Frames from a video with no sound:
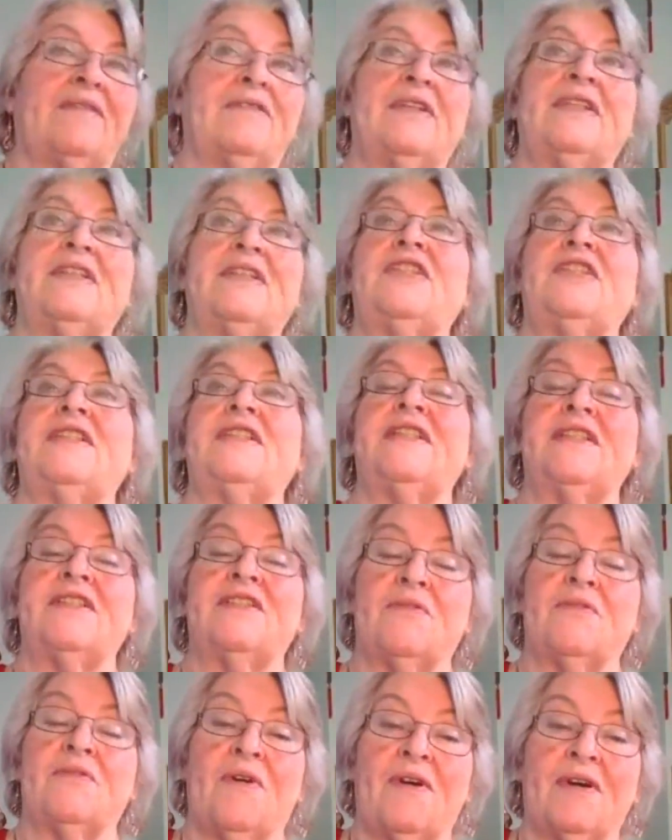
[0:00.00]
She's in
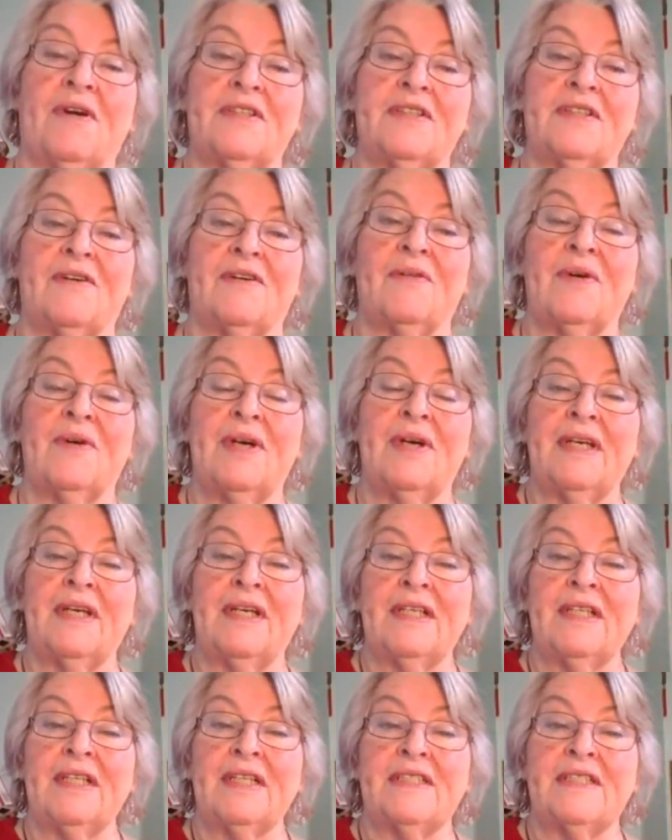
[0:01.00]
Toronto,
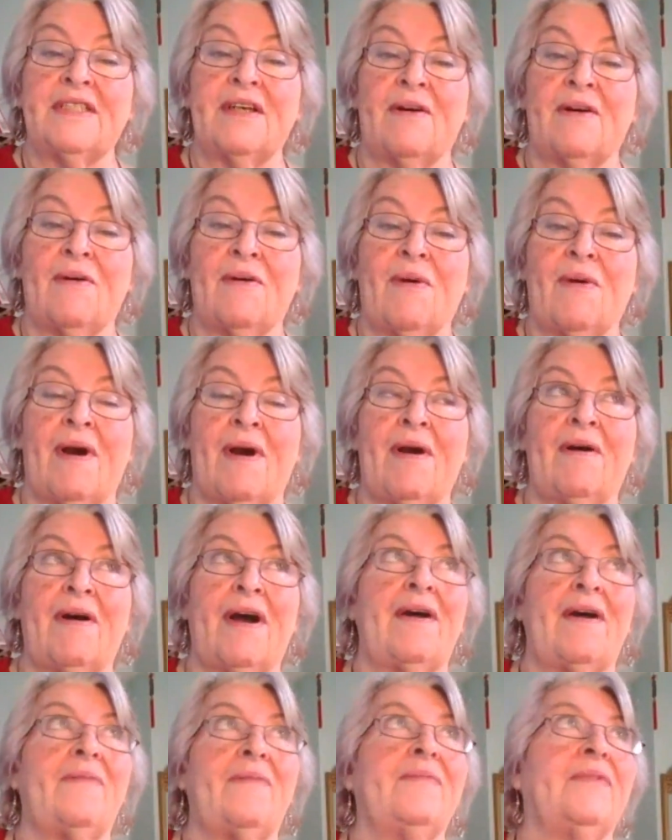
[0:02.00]
so
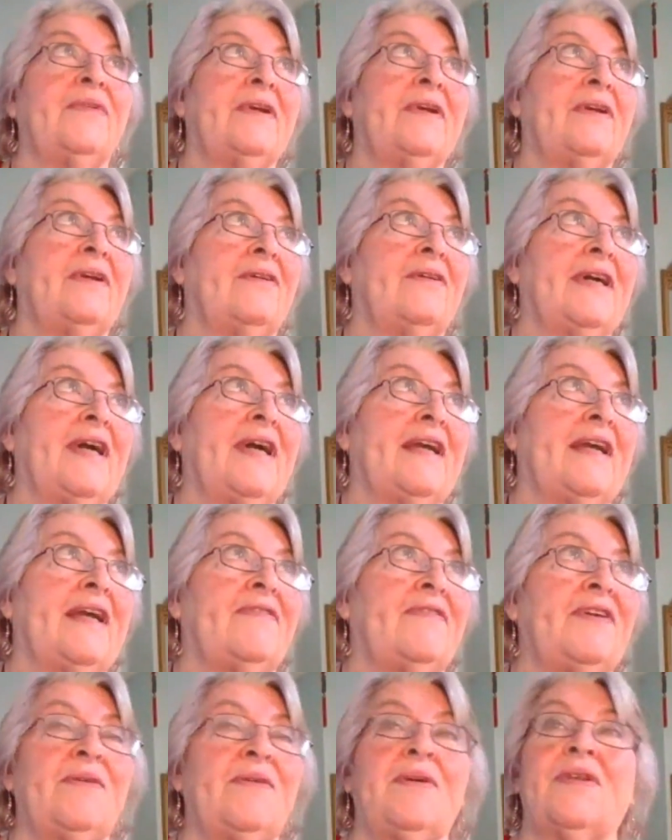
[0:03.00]
I'm going to look at a
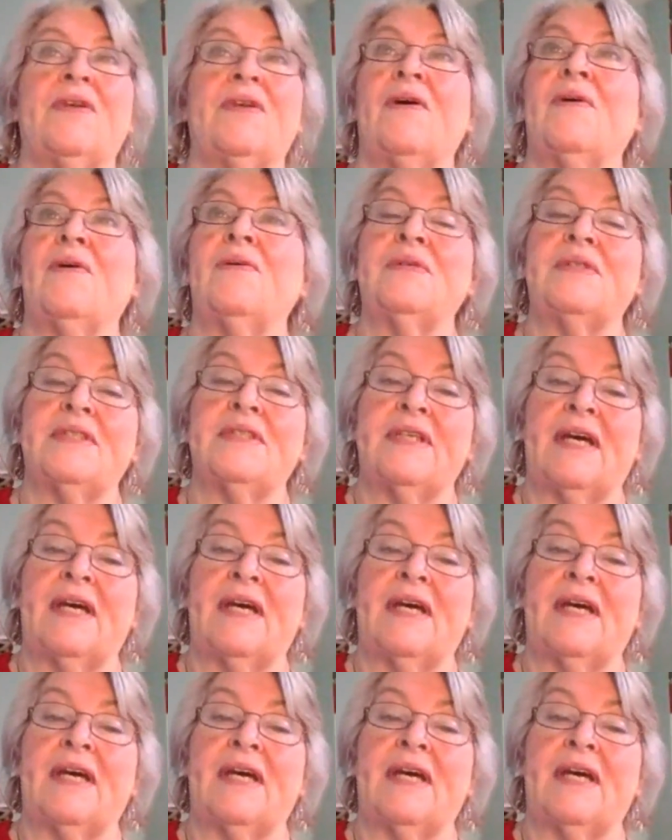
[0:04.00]
few of those.